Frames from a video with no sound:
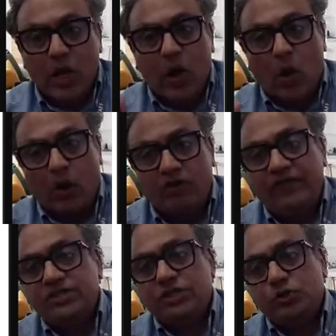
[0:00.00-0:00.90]

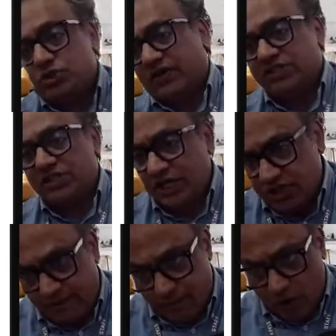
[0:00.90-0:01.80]
Always use residential
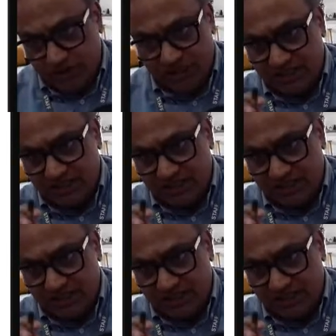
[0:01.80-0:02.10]
proxies